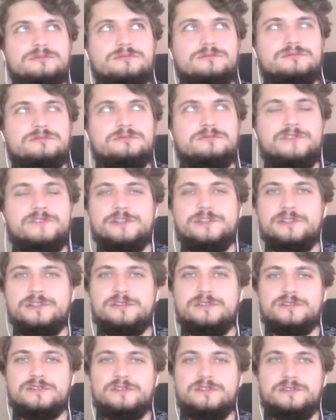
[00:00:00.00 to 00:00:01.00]
very
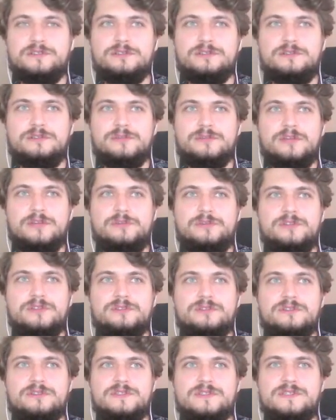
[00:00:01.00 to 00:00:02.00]
interesting, in my
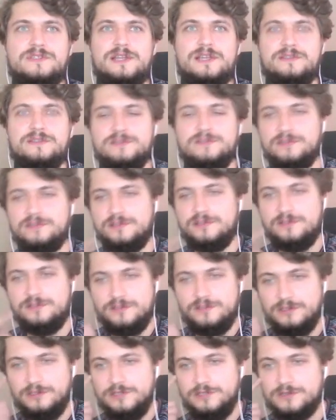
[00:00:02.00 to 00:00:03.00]
opinion, is that
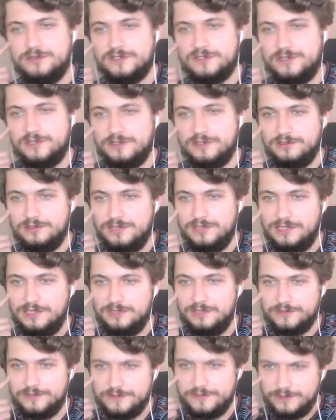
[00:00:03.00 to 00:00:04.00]
Linux kernel
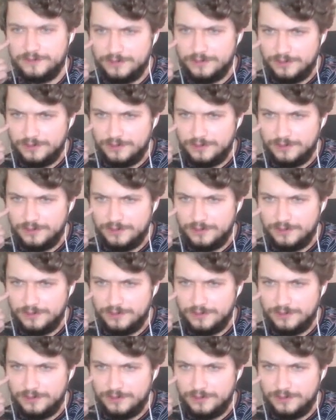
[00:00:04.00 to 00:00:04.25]
allows.